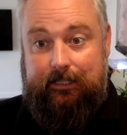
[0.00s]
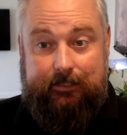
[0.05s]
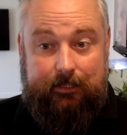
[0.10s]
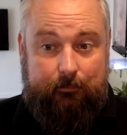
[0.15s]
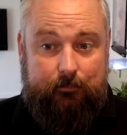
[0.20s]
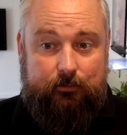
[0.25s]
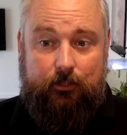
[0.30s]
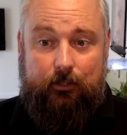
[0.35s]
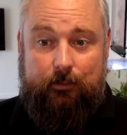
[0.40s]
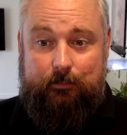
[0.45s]

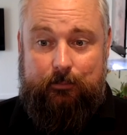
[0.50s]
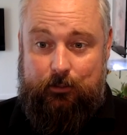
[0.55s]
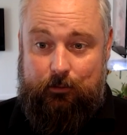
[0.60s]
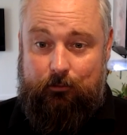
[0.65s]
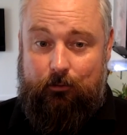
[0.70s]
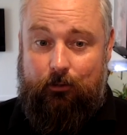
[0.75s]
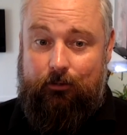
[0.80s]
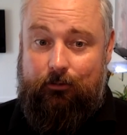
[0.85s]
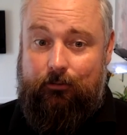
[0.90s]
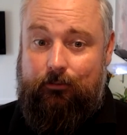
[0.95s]
Sometimes
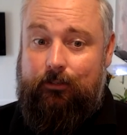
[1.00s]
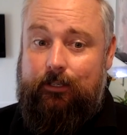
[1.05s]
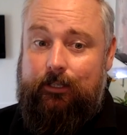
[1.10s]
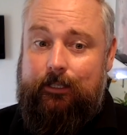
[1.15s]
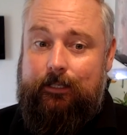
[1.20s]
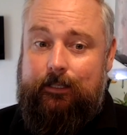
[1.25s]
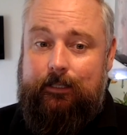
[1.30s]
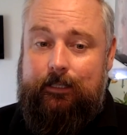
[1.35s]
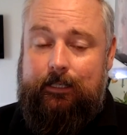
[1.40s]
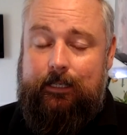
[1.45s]
you're on
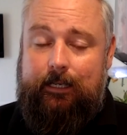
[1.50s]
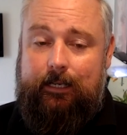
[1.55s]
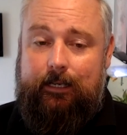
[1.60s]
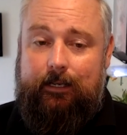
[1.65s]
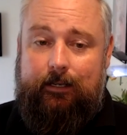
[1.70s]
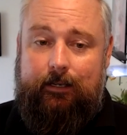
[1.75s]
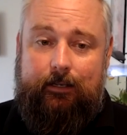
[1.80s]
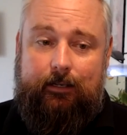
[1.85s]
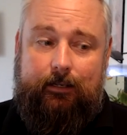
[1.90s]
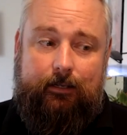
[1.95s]

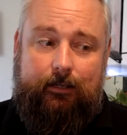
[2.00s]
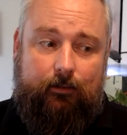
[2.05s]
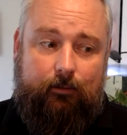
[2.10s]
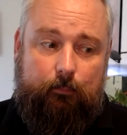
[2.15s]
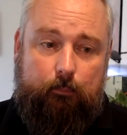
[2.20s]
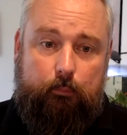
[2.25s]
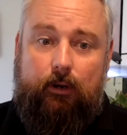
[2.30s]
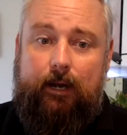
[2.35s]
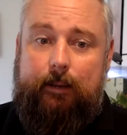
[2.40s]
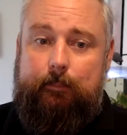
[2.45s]

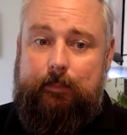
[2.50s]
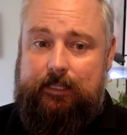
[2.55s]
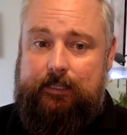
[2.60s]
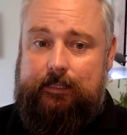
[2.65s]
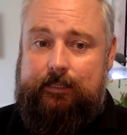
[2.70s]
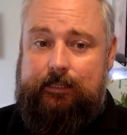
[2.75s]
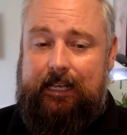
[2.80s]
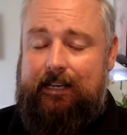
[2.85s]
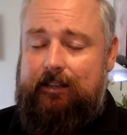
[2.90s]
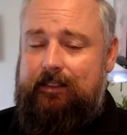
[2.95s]

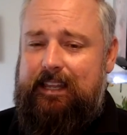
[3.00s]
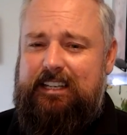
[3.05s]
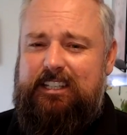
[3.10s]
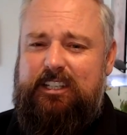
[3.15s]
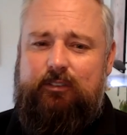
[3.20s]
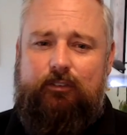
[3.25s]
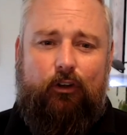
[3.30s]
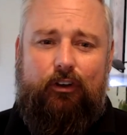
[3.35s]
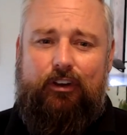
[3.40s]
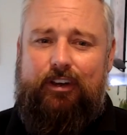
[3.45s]
premise, and then
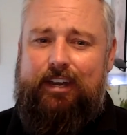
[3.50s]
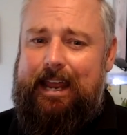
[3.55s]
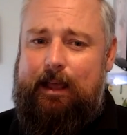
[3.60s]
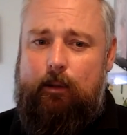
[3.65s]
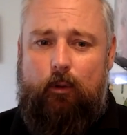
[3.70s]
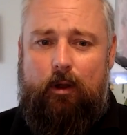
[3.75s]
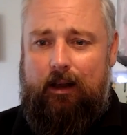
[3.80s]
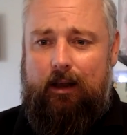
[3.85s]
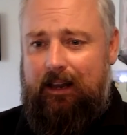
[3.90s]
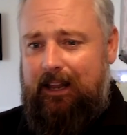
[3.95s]
you've got
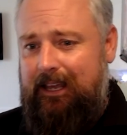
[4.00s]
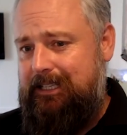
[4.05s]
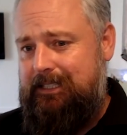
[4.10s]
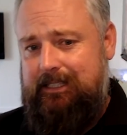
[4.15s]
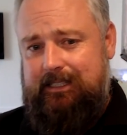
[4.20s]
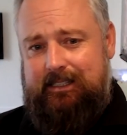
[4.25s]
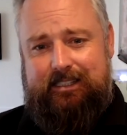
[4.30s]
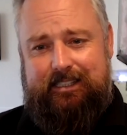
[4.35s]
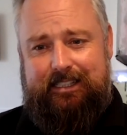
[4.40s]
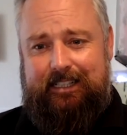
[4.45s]
network
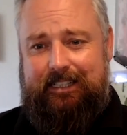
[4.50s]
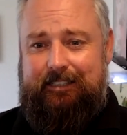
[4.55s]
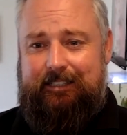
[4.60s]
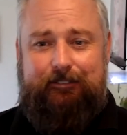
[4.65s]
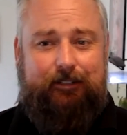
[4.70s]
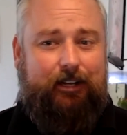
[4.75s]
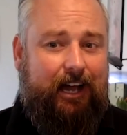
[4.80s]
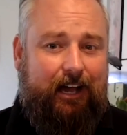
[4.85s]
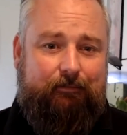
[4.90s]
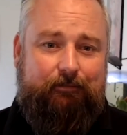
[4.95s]
latency, and
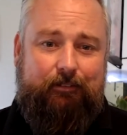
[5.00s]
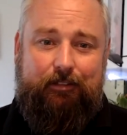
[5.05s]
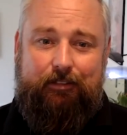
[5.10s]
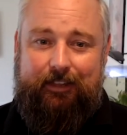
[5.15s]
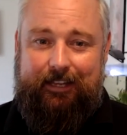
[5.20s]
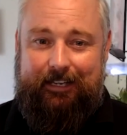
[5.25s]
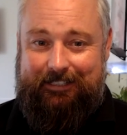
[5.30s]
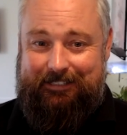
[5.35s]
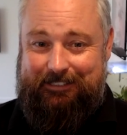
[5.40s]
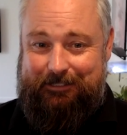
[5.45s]
you've got other
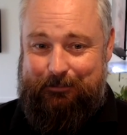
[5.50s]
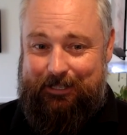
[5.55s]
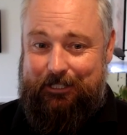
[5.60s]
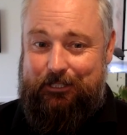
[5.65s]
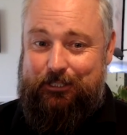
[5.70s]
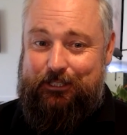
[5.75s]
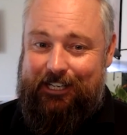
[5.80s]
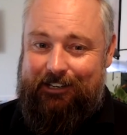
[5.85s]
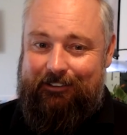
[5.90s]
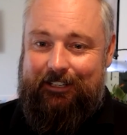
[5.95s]
things where
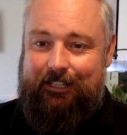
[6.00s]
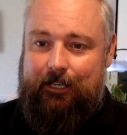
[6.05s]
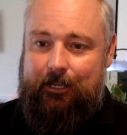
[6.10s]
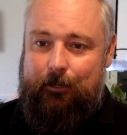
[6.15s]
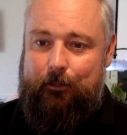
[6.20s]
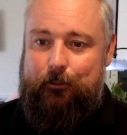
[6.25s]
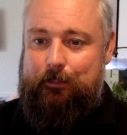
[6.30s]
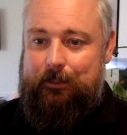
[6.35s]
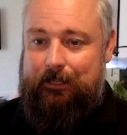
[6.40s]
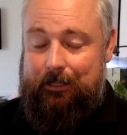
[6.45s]
sharing
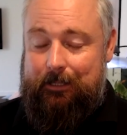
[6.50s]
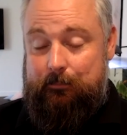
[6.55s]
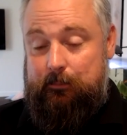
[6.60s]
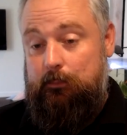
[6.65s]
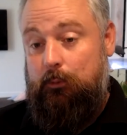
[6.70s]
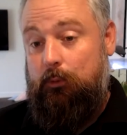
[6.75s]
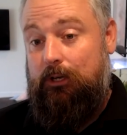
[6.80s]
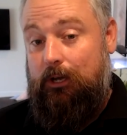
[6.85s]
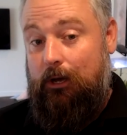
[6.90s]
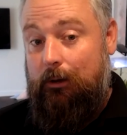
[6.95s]
code
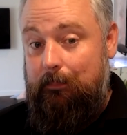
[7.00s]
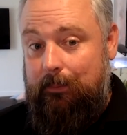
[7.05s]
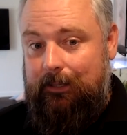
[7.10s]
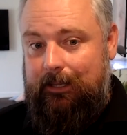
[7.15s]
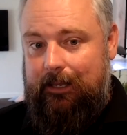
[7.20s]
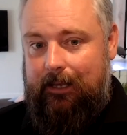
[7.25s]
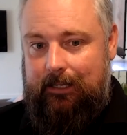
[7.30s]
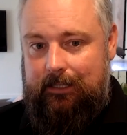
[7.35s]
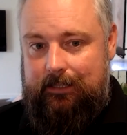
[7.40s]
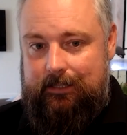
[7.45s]
becomes more
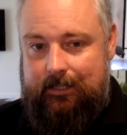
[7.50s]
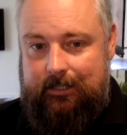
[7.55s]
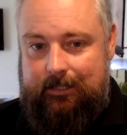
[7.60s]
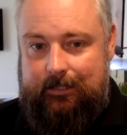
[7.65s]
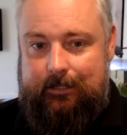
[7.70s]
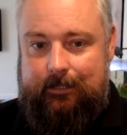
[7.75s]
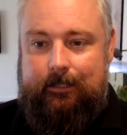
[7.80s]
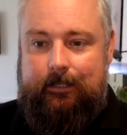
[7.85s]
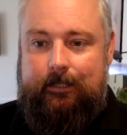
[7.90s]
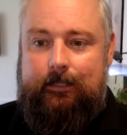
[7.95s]
complicated.